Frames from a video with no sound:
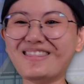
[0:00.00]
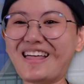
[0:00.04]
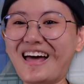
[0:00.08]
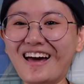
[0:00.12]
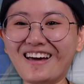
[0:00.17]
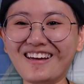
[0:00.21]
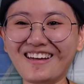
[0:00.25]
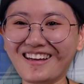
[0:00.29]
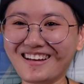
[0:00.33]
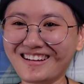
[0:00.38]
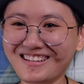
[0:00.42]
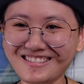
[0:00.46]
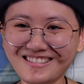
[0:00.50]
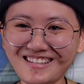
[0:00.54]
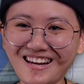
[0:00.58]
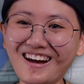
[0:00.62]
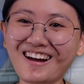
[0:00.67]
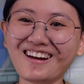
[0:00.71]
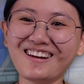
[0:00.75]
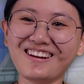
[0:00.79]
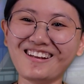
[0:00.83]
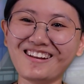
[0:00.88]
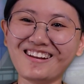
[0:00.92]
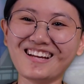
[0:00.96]
That
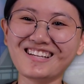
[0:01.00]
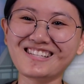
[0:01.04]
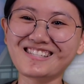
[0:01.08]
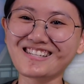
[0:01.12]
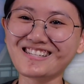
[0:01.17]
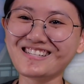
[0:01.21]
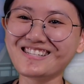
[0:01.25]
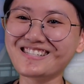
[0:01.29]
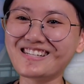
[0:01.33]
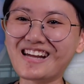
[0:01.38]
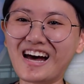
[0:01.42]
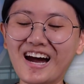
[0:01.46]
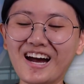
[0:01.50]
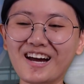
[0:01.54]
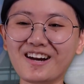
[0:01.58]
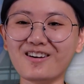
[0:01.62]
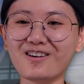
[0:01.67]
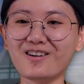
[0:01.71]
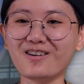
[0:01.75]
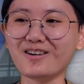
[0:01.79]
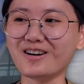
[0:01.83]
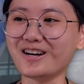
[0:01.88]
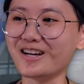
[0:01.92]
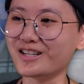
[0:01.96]
anxiety that's inside
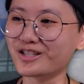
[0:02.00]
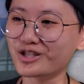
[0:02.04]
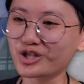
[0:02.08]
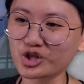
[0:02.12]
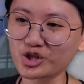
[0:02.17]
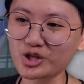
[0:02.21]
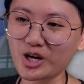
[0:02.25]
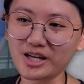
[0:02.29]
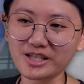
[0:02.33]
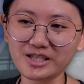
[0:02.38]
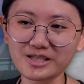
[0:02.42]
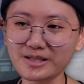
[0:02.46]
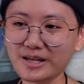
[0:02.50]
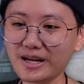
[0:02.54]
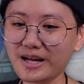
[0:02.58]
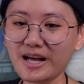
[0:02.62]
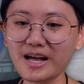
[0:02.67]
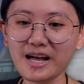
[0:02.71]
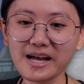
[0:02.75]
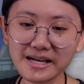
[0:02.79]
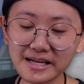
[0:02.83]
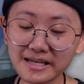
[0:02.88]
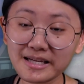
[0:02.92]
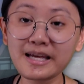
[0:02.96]
her is just
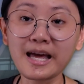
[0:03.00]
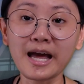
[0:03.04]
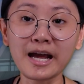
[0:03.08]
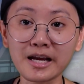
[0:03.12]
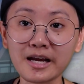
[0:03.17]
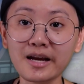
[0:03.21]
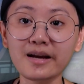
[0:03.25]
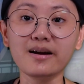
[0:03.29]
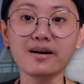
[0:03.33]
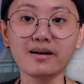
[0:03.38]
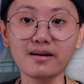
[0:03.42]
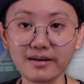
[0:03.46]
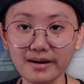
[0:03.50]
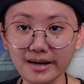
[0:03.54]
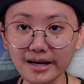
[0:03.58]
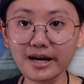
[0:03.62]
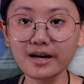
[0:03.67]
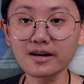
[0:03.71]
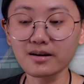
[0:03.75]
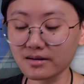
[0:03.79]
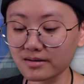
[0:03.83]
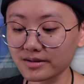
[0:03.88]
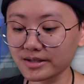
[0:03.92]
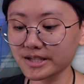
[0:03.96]
kicking her
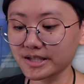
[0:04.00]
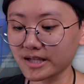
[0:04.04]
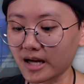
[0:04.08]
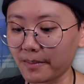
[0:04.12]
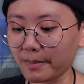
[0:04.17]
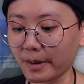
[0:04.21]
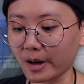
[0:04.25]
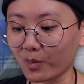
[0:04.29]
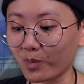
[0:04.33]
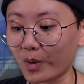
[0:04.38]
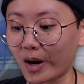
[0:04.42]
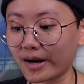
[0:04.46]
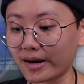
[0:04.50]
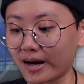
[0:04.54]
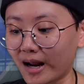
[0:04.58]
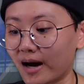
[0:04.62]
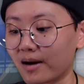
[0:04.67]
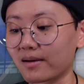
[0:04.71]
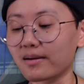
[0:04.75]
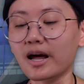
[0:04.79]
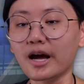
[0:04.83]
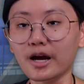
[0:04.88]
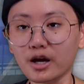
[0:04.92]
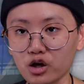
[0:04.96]
in her stomach right
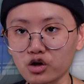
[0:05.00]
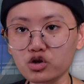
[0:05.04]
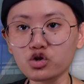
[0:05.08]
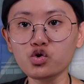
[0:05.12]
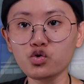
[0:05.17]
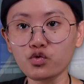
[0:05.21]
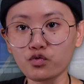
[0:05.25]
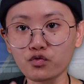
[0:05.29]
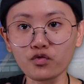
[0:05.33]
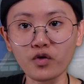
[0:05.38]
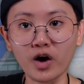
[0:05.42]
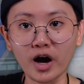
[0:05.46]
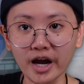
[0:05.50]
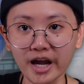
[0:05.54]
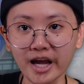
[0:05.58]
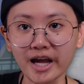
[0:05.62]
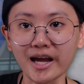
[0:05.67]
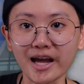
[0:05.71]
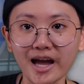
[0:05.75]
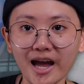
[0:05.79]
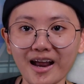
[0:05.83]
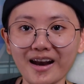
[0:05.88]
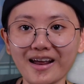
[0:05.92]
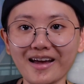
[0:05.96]
now, like, you
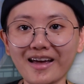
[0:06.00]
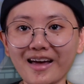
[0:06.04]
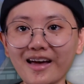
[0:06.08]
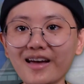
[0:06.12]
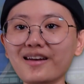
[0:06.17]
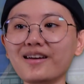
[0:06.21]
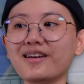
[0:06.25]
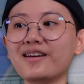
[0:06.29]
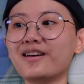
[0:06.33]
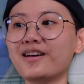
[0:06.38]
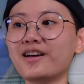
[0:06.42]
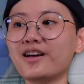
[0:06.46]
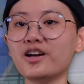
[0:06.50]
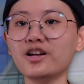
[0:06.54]
fucking idiot.